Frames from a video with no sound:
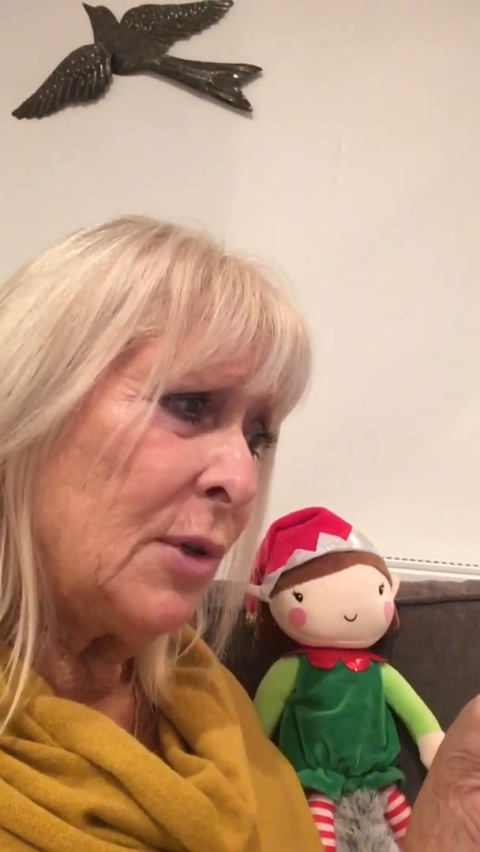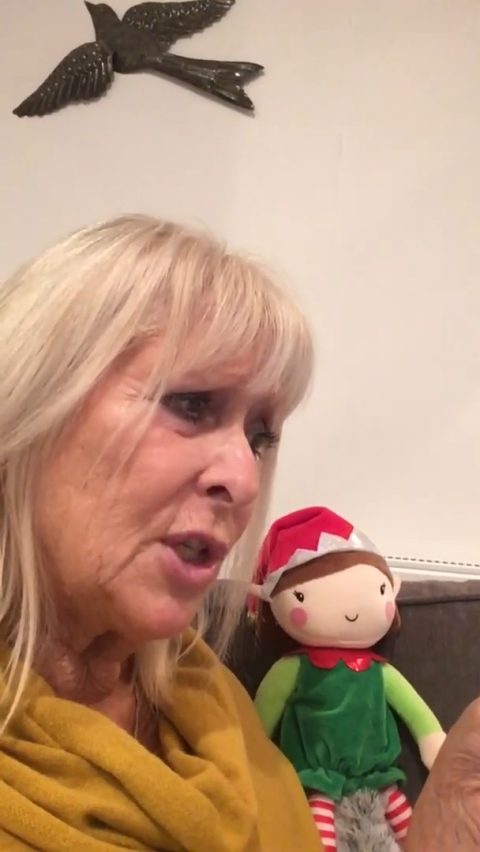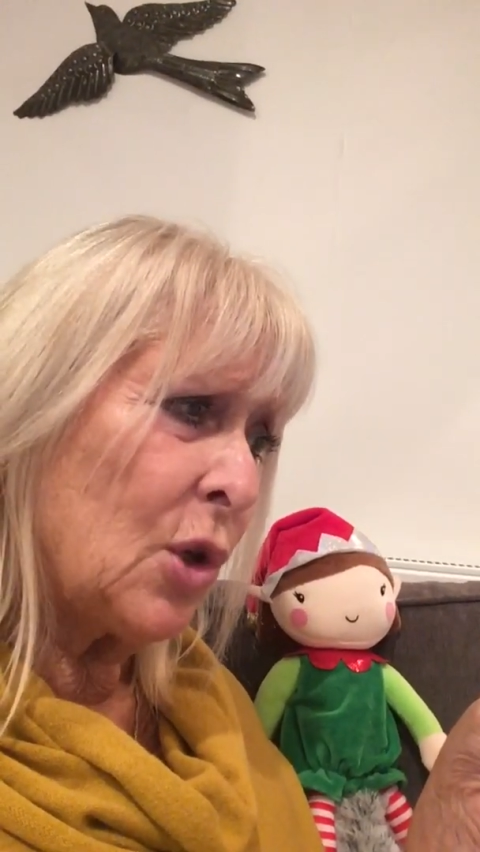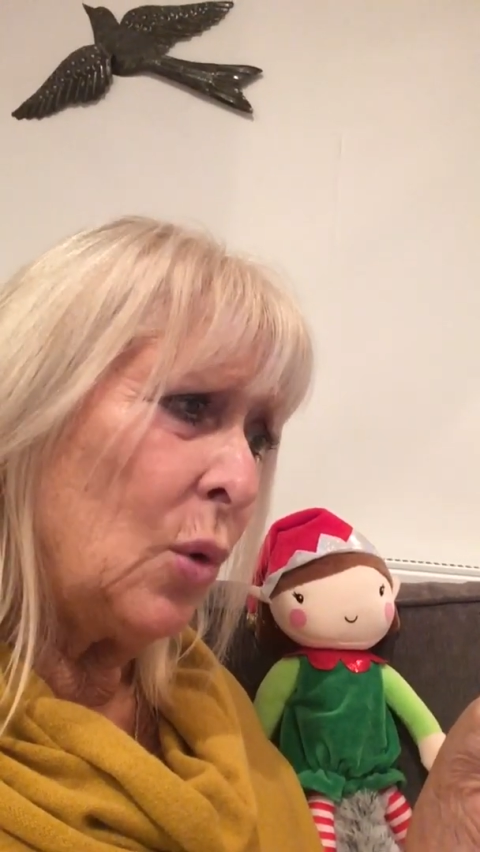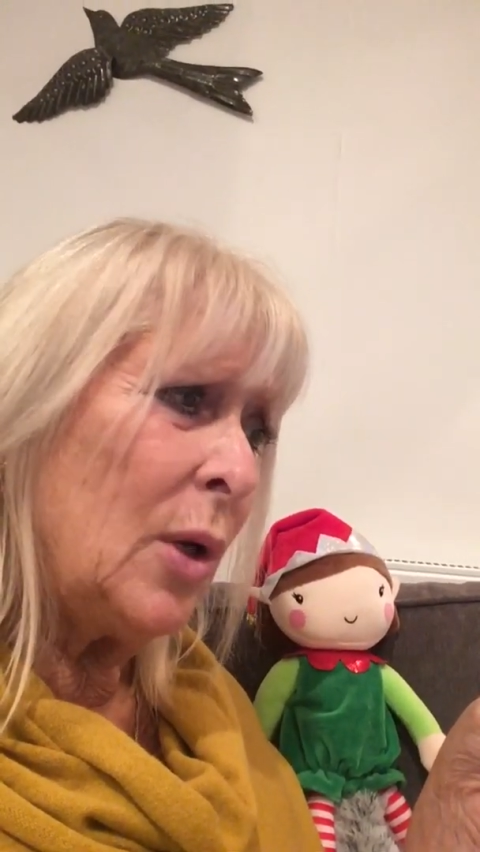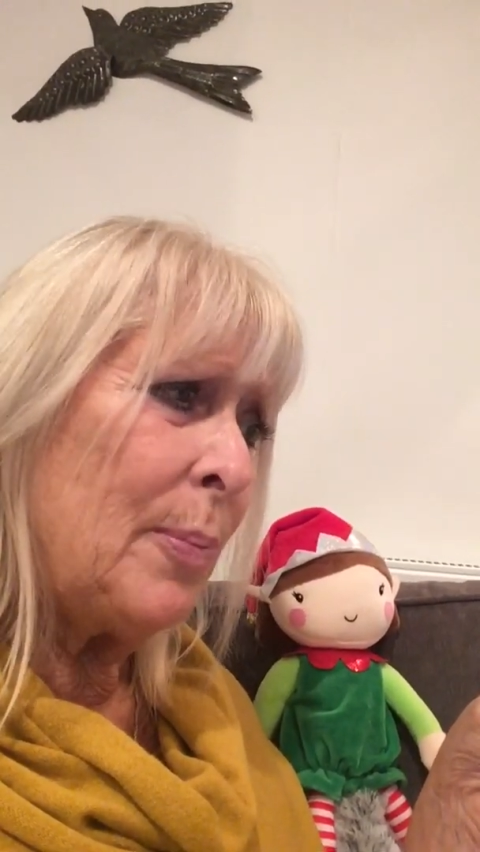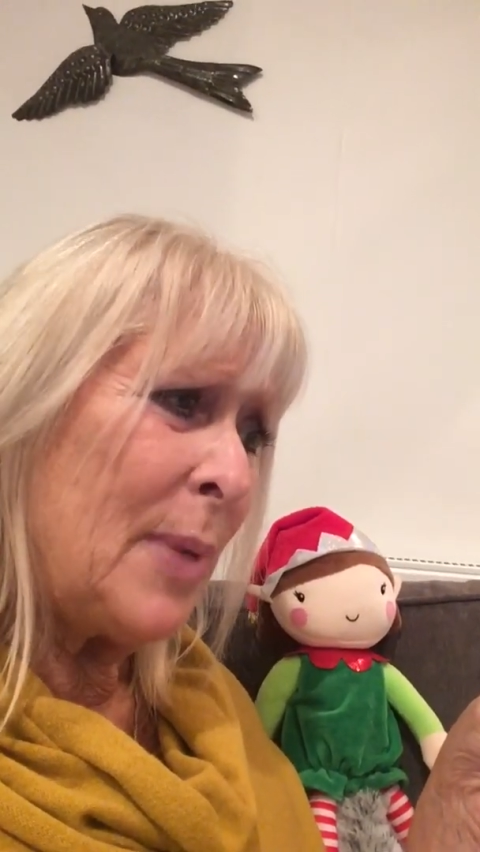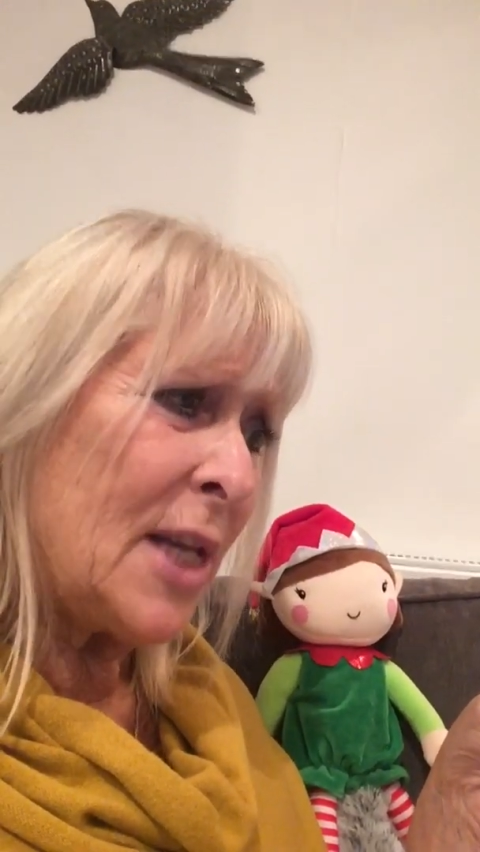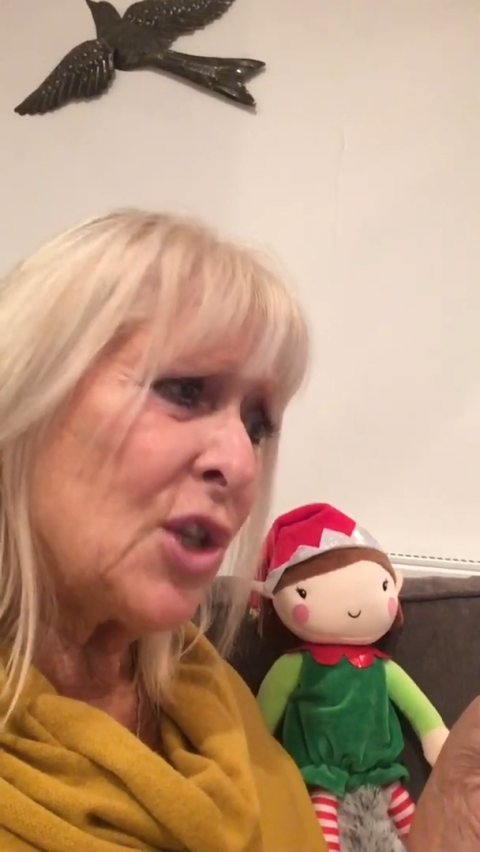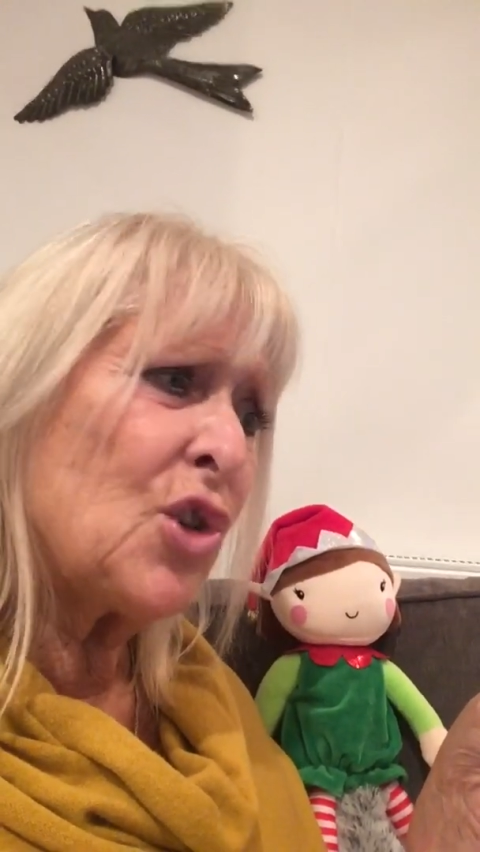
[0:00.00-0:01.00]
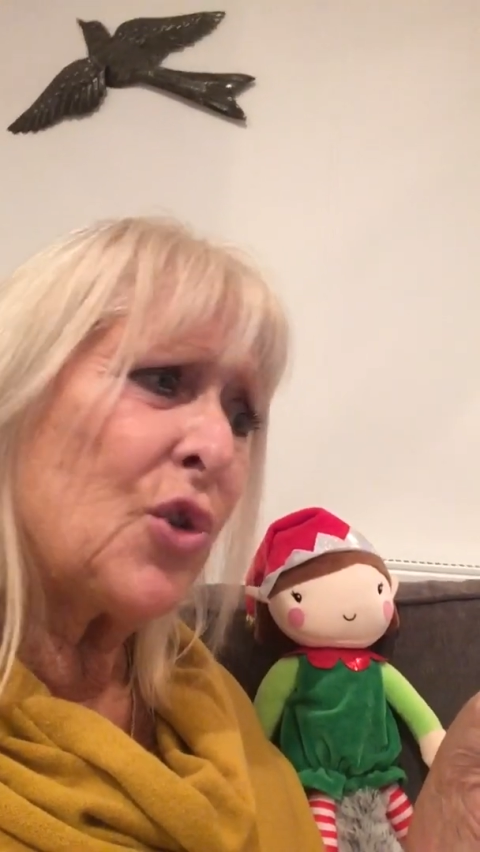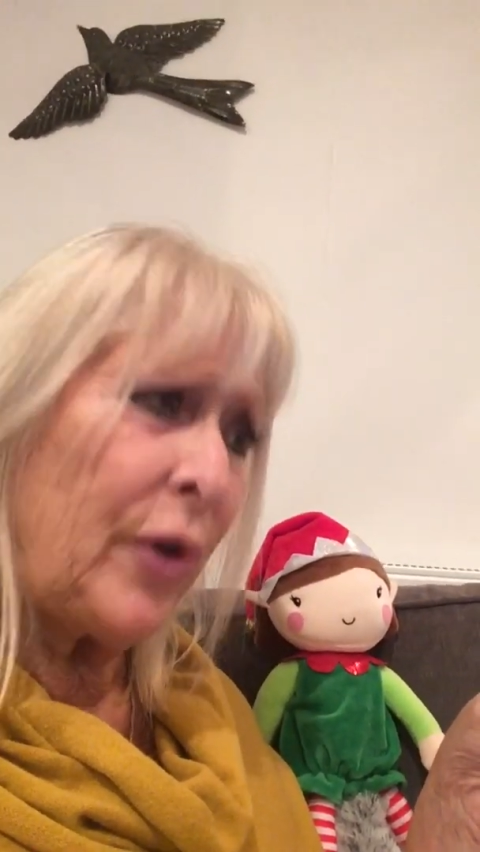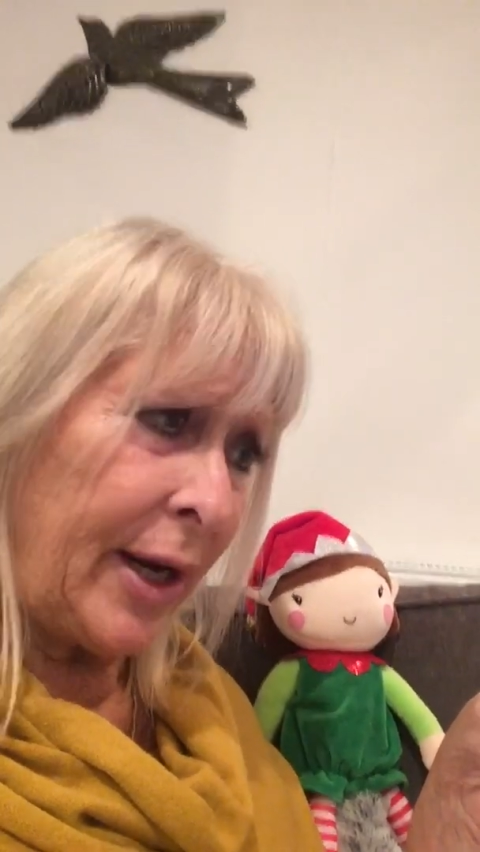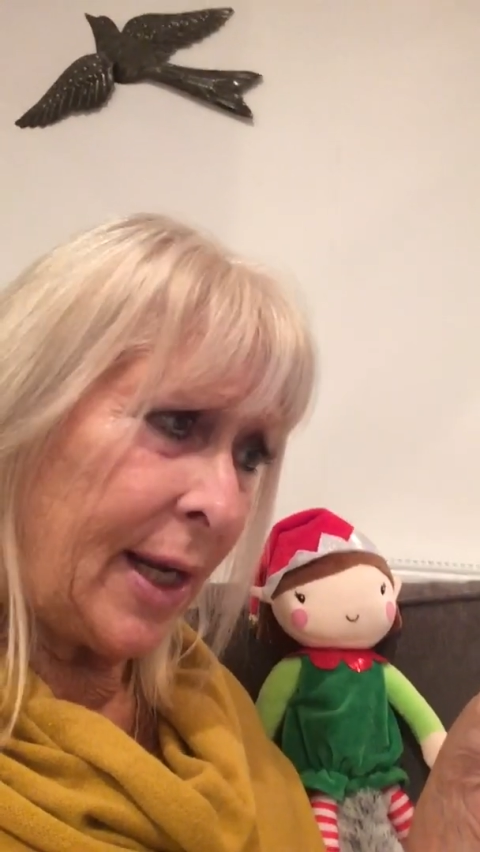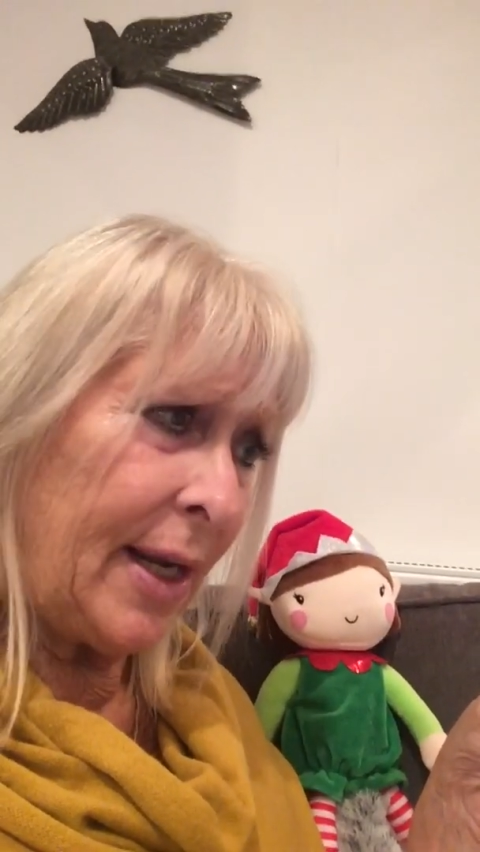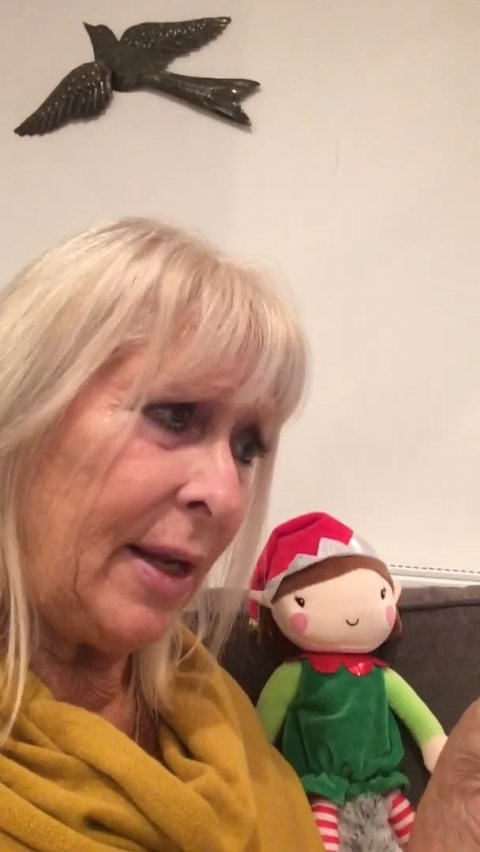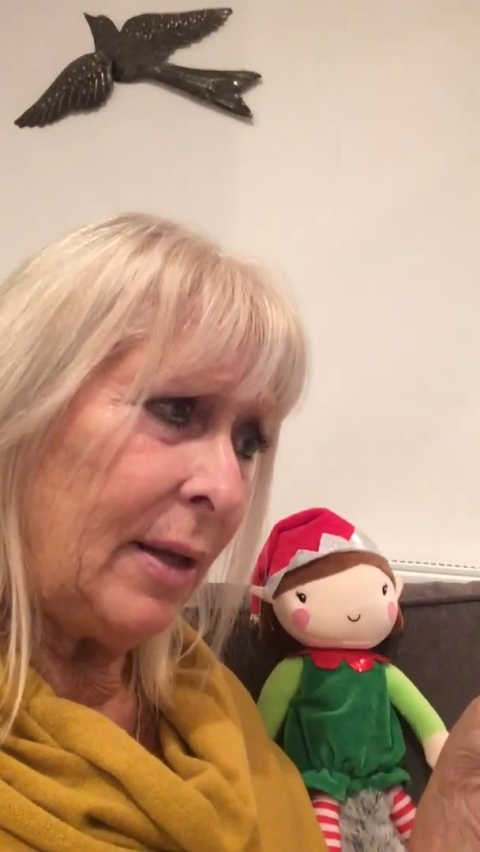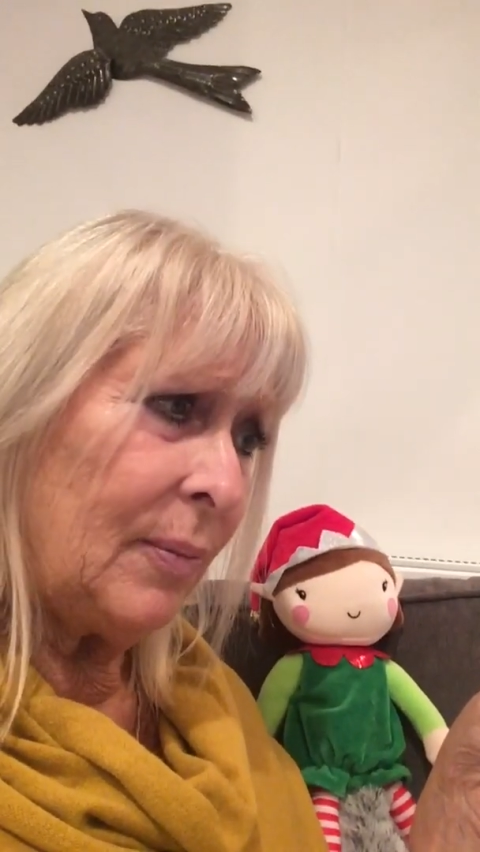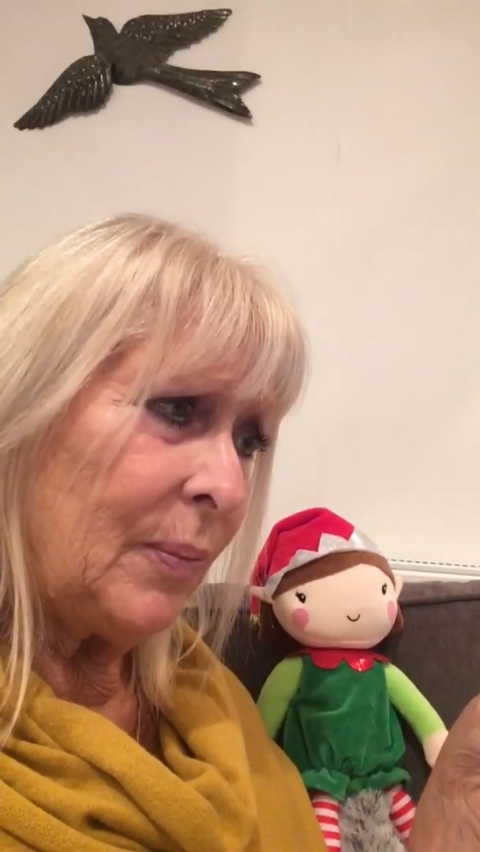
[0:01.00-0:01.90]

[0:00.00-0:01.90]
school a bit tricky.